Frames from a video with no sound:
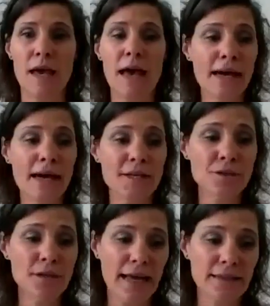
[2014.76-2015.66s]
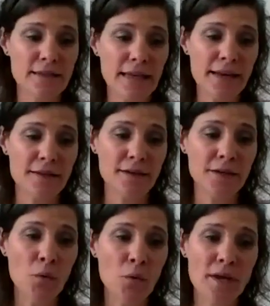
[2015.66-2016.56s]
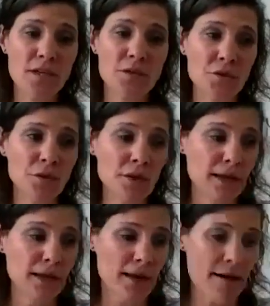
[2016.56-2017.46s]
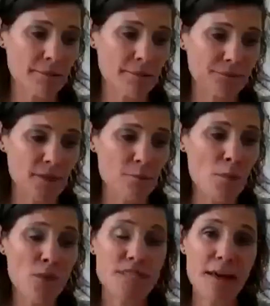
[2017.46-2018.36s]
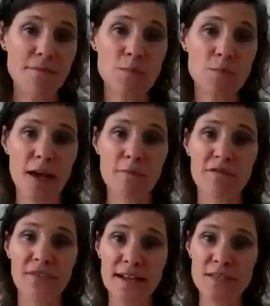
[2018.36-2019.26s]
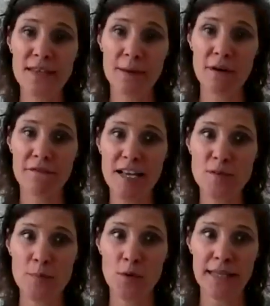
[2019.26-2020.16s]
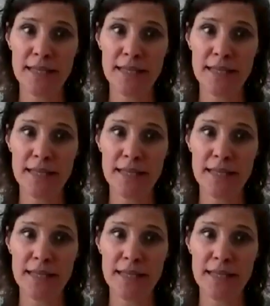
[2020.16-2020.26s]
I do that. And when you do, and most times you become friends with them on Facebook.